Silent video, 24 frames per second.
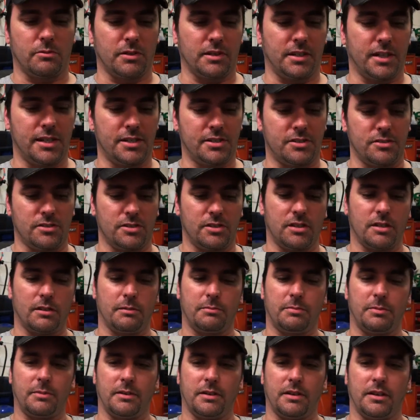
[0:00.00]

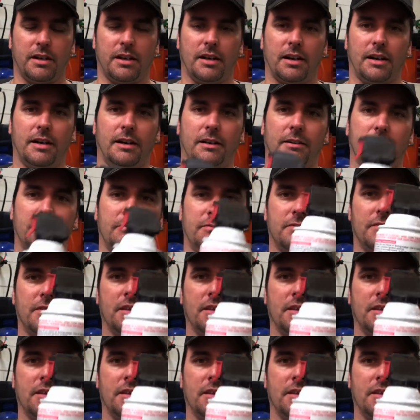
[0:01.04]
relationship, uh,